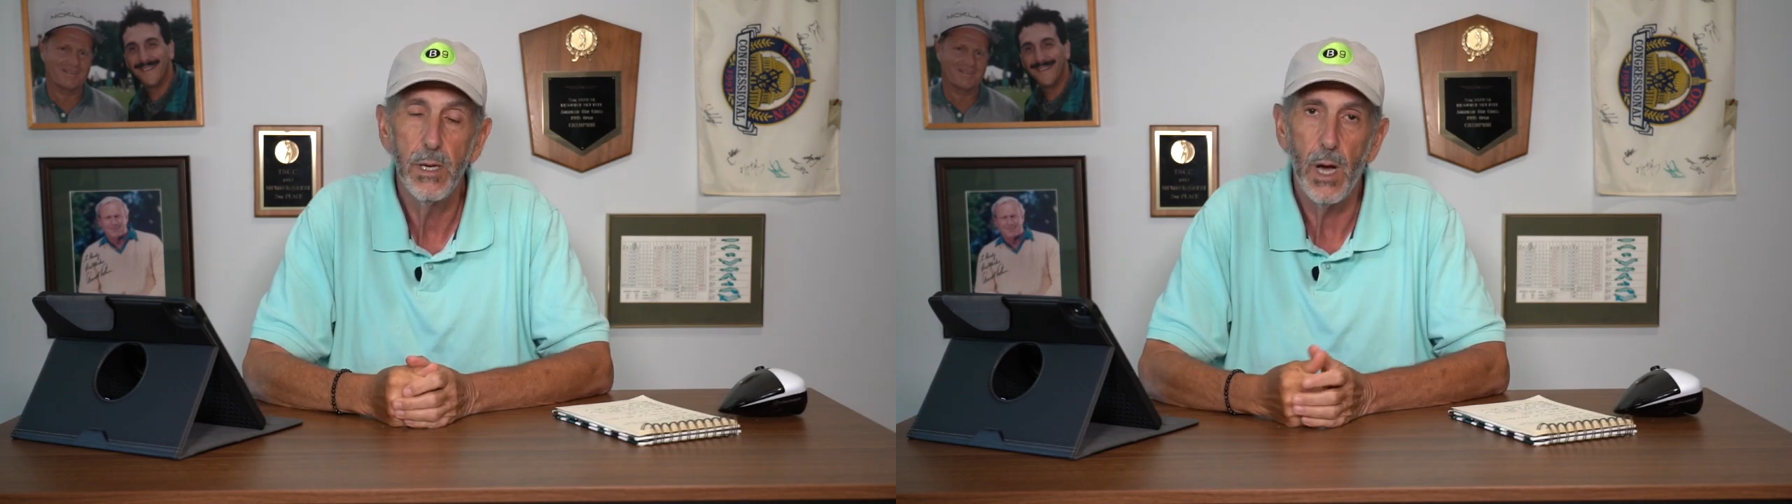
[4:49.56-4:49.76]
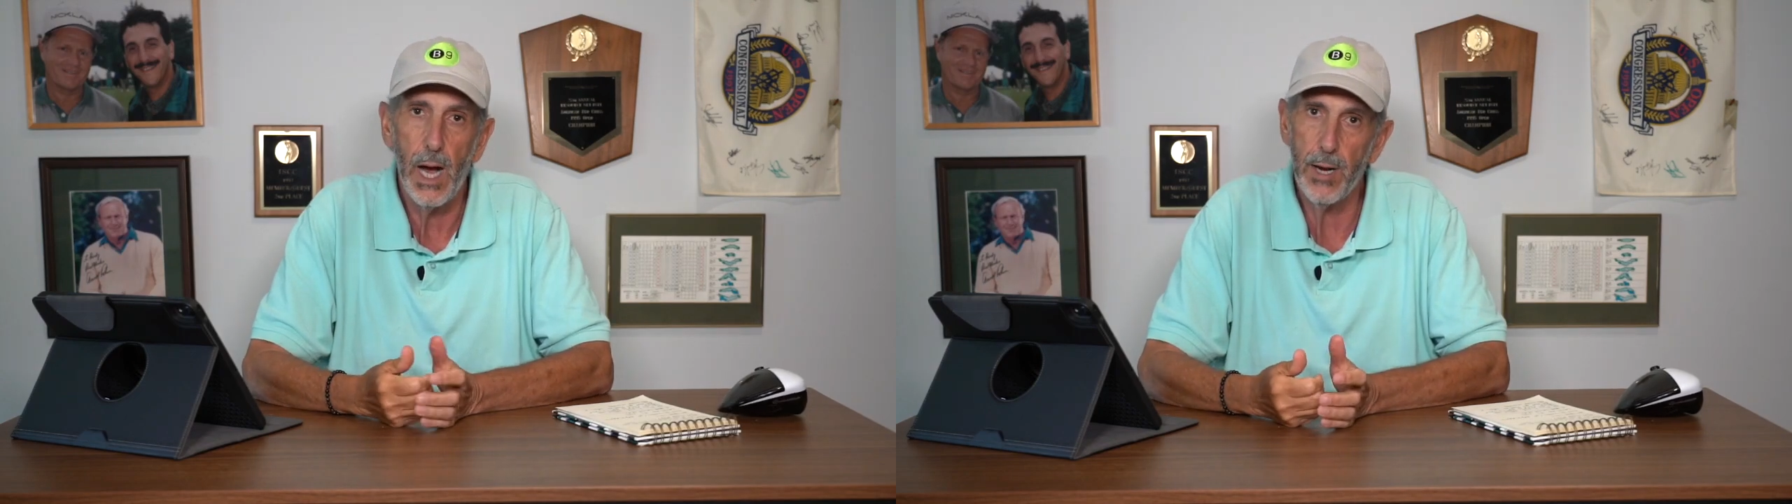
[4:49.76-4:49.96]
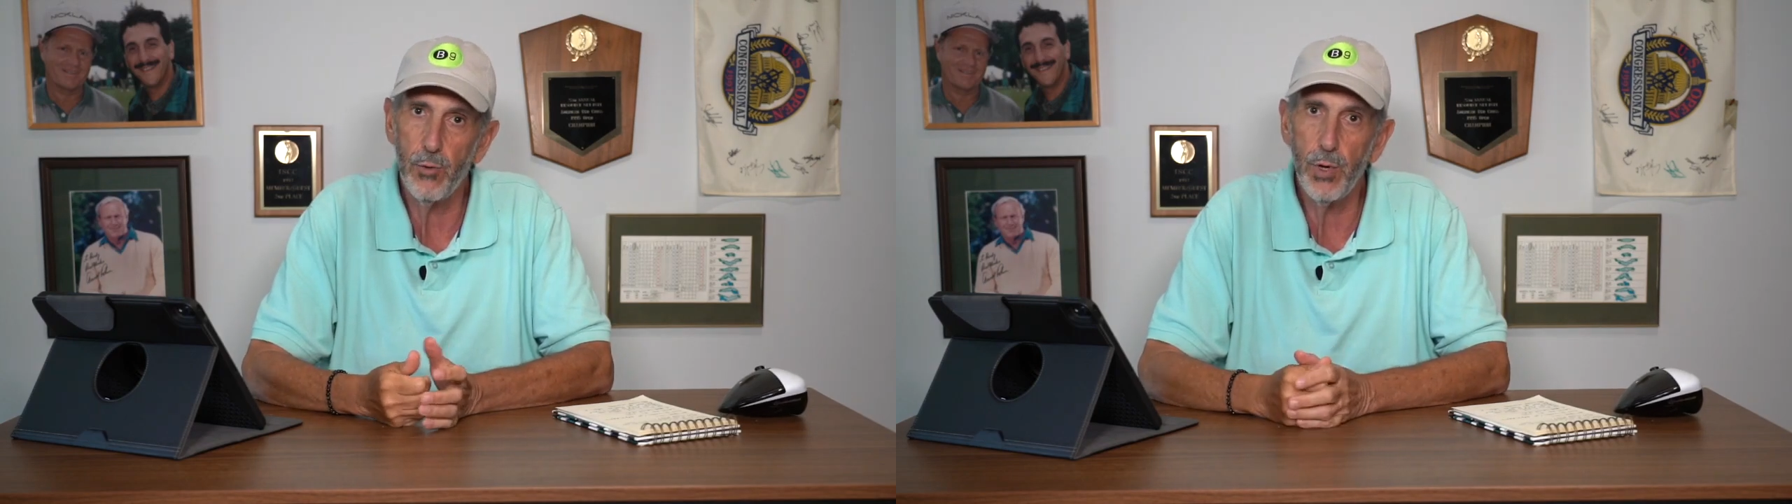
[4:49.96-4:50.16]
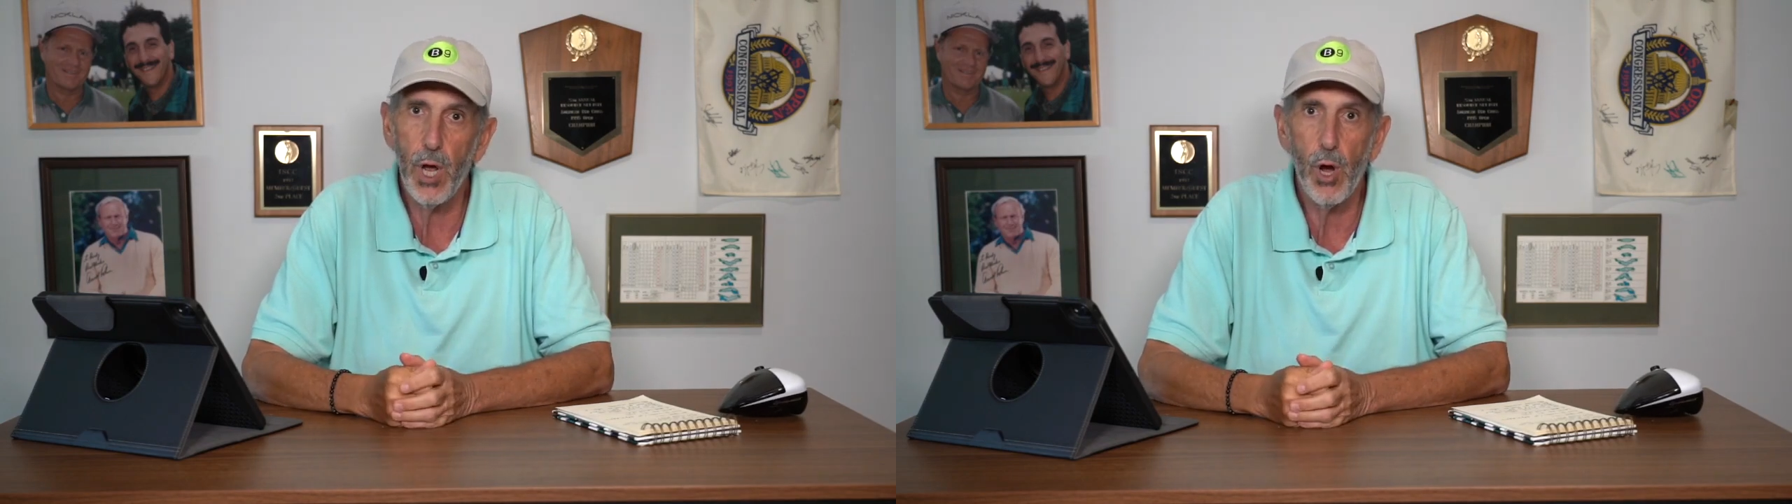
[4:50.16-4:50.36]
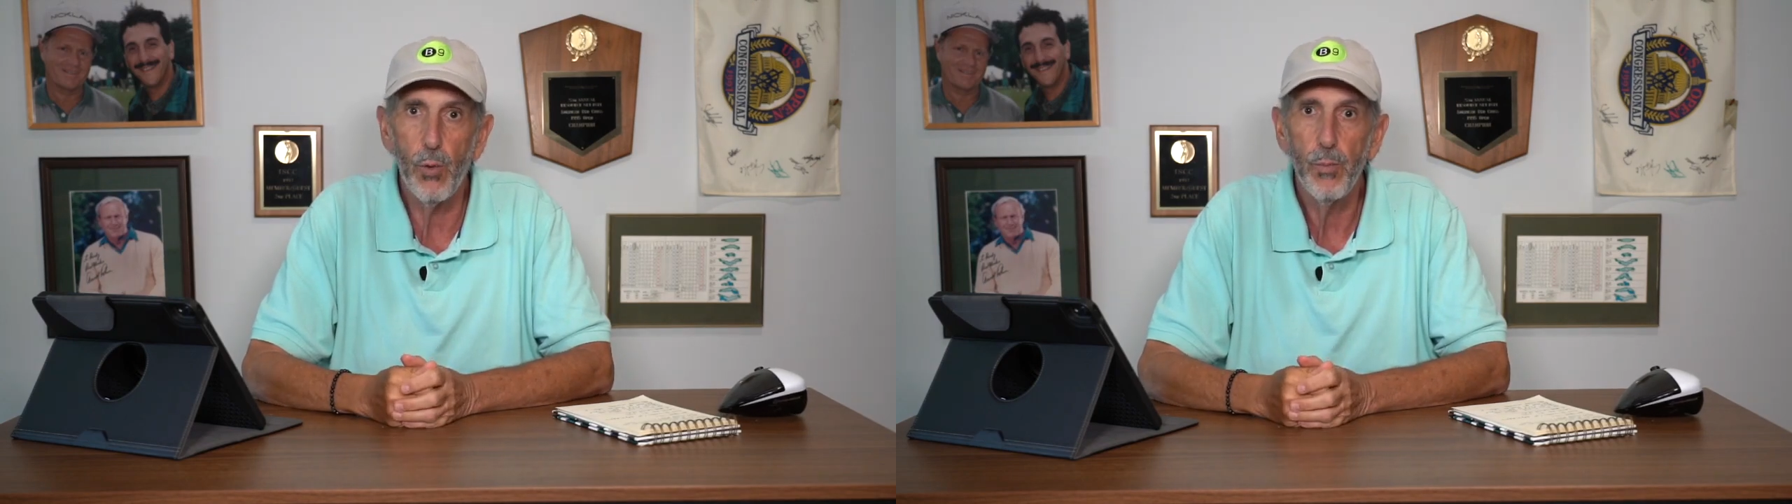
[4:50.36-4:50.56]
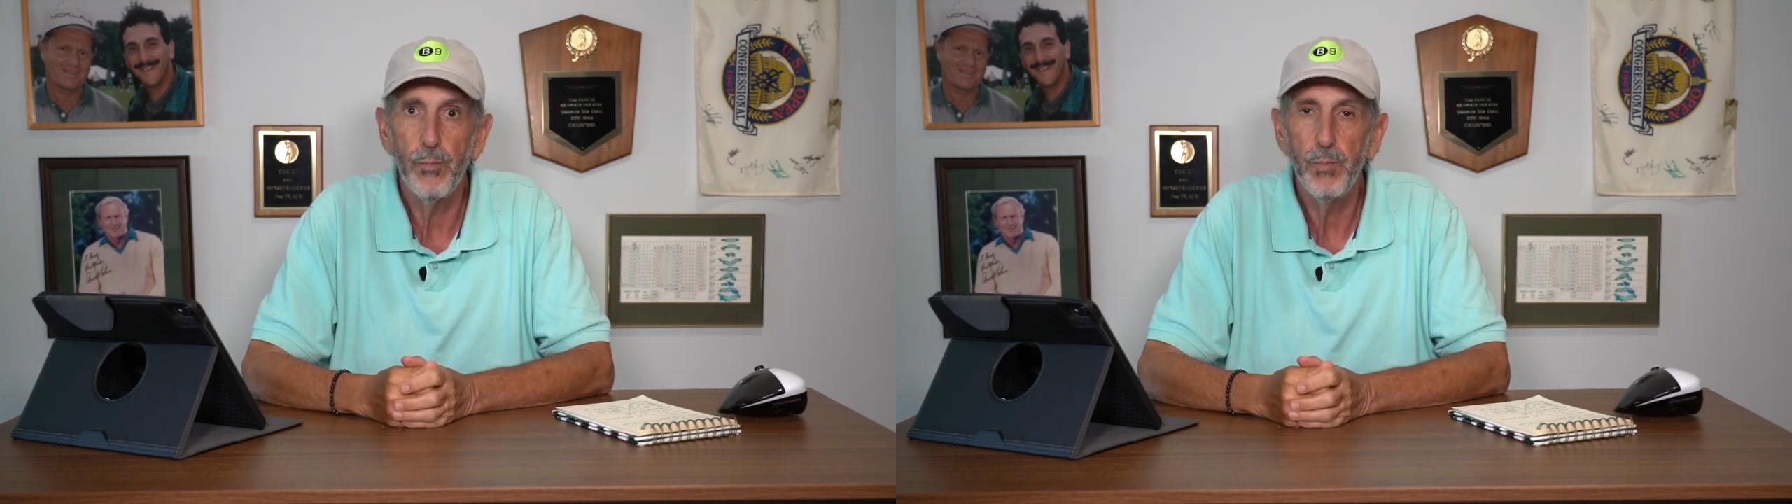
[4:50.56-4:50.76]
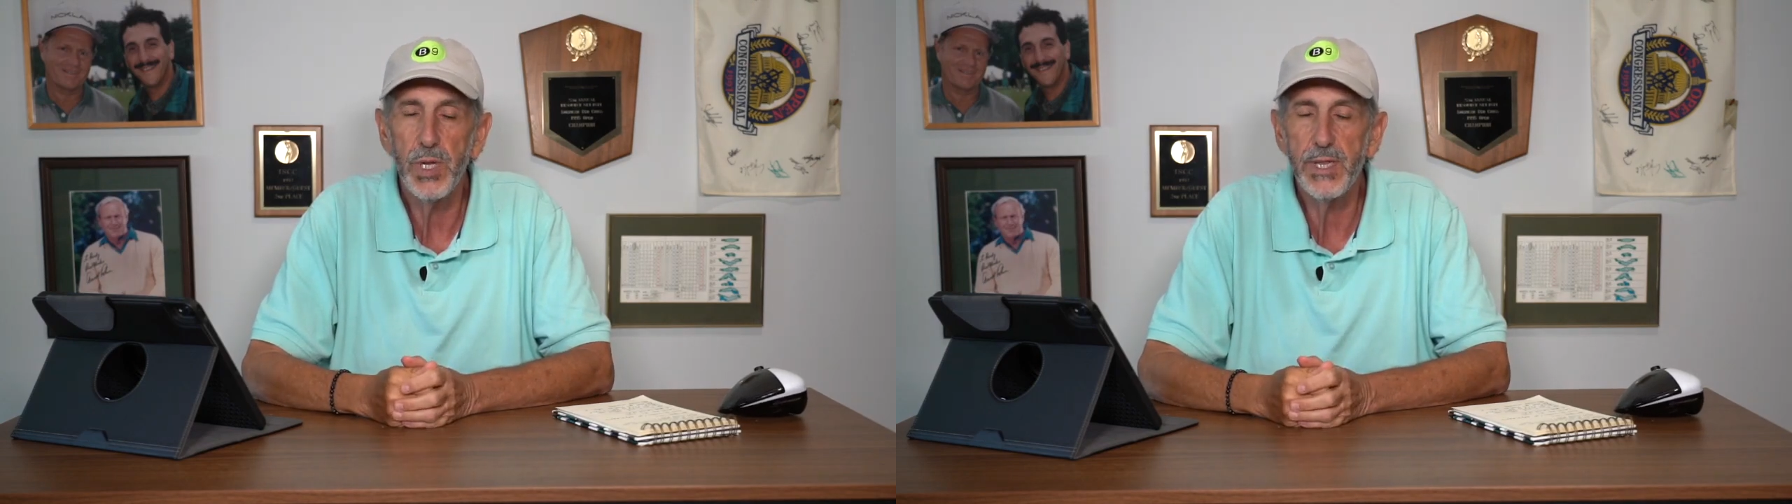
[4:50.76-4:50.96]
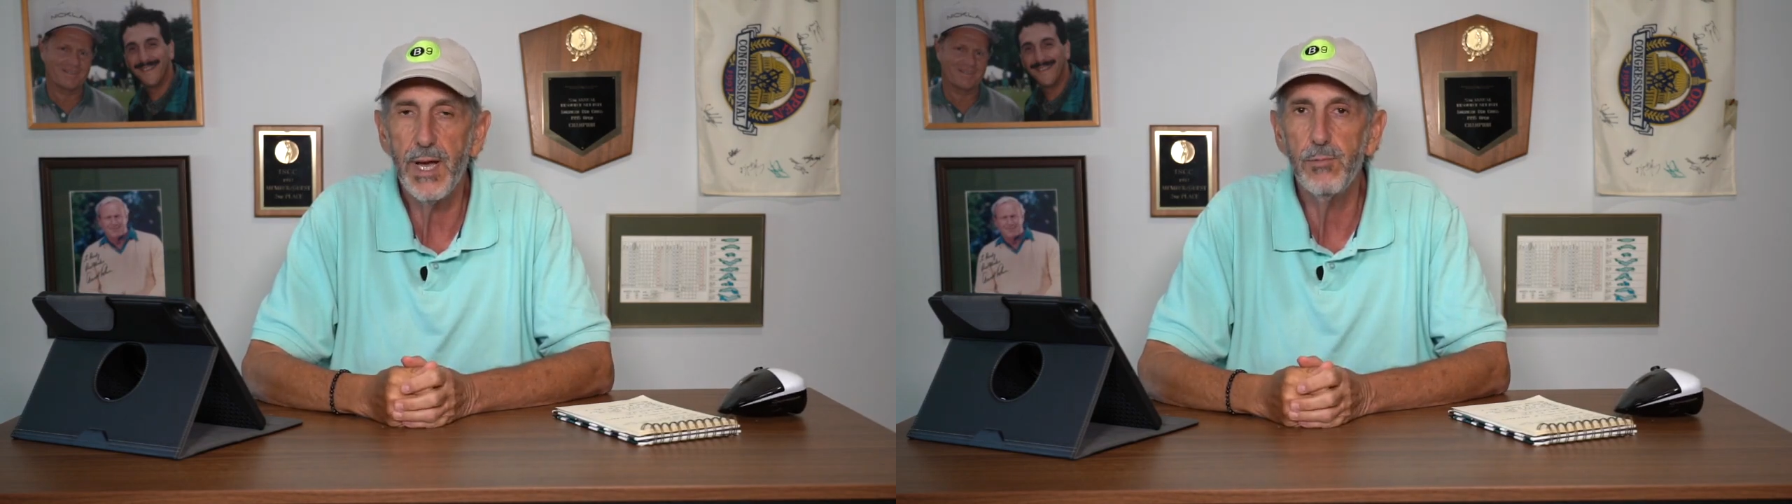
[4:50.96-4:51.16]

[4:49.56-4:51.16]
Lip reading: I don't know. But that